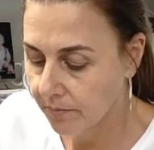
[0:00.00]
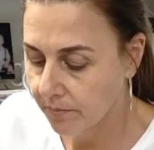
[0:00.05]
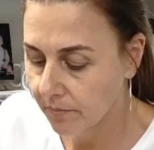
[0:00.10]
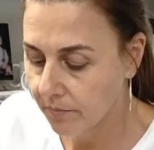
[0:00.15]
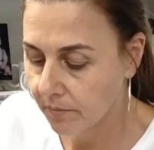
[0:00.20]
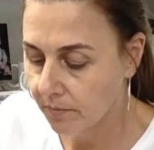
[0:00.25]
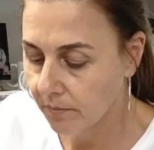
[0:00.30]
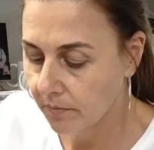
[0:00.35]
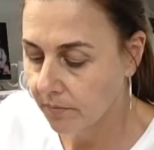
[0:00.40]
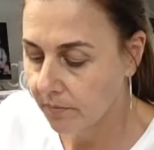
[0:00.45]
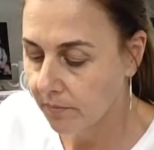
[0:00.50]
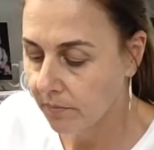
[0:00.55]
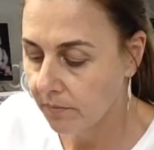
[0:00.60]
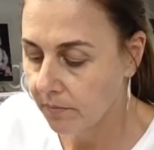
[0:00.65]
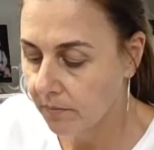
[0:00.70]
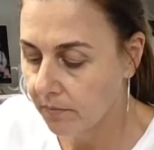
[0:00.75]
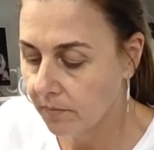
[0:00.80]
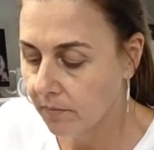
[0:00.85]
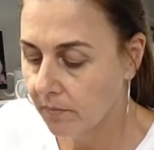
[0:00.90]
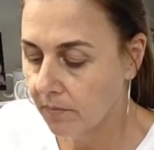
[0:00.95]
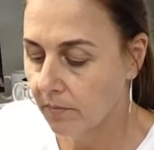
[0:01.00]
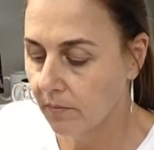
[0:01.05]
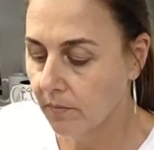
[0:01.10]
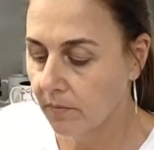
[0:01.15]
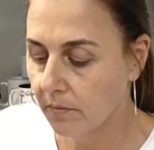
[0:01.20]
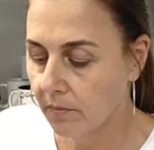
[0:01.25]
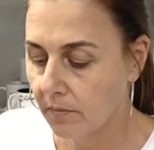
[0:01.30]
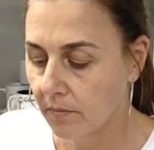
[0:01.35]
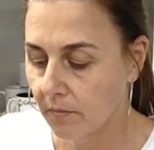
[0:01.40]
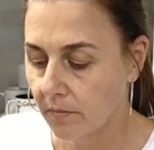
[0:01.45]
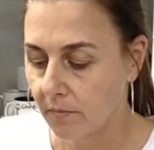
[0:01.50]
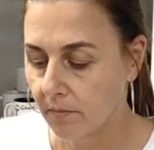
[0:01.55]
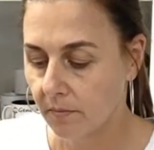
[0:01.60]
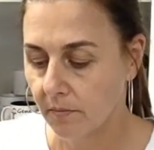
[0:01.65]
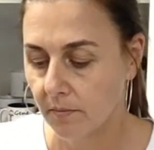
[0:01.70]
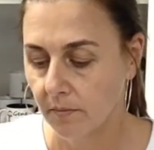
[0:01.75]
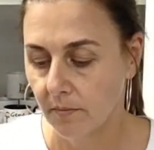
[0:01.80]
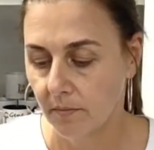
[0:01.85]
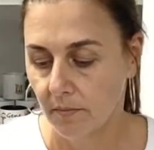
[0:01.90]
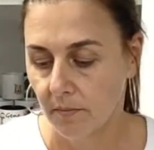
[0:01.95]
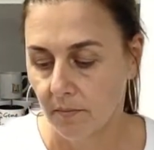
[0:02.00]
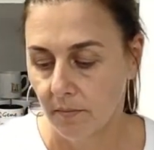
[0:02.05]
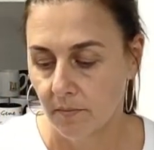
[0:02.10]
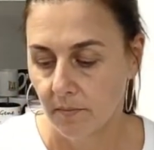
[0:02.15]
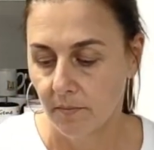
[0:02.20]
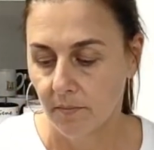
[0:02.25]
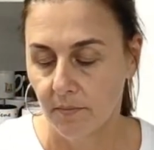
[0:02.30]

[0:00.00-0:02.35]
No one is speaking in this clip.